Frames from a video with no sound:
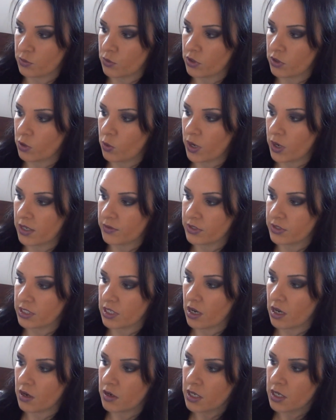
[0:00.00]
what quavers
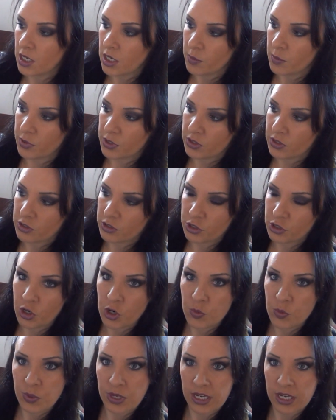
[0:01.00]
are, but on the
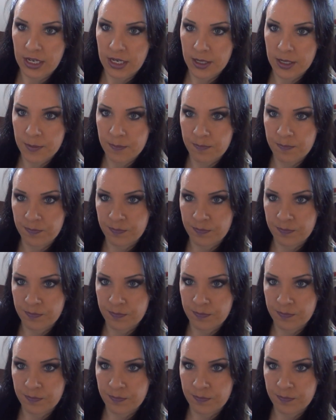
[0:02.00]
top here